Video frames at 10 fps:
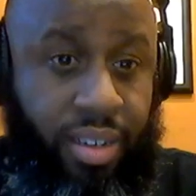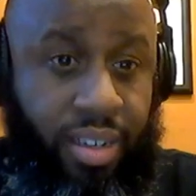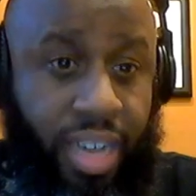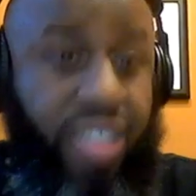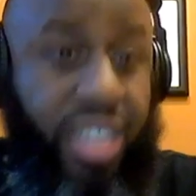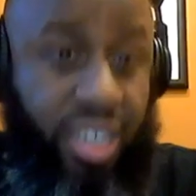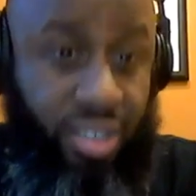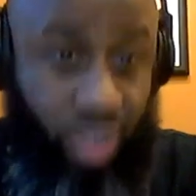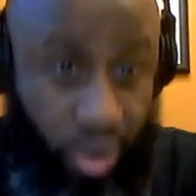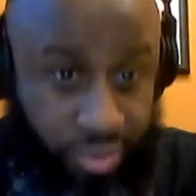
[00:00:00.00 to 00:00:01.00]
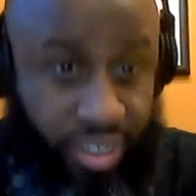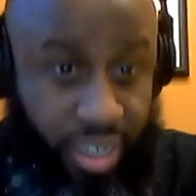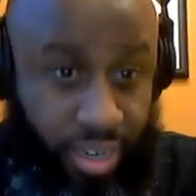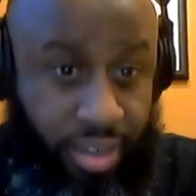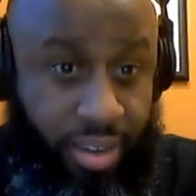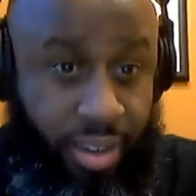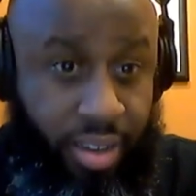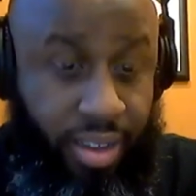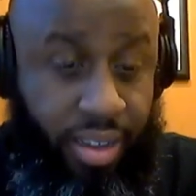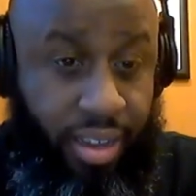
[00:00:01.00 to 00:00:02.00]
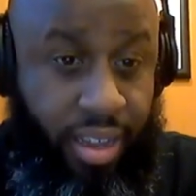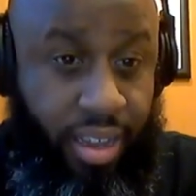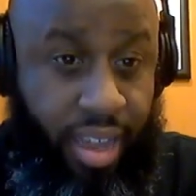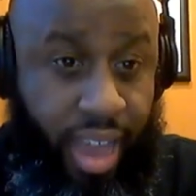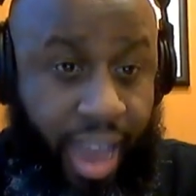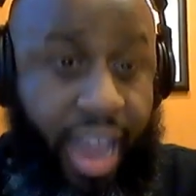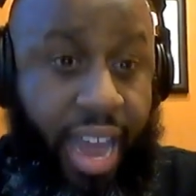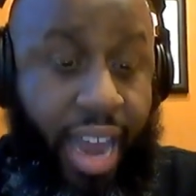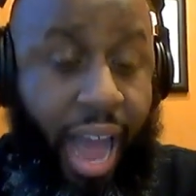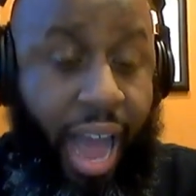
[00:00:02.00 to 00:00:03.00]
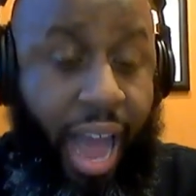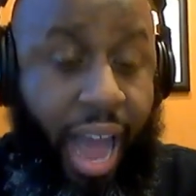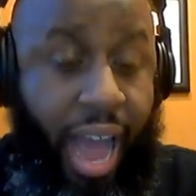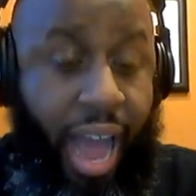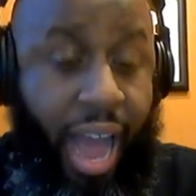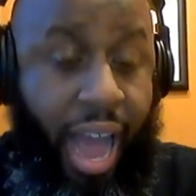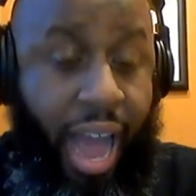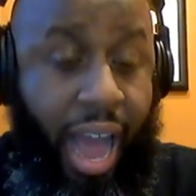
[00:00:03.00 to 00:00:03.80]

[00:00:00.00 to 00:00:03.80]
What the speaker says: because he deserves it, and I believe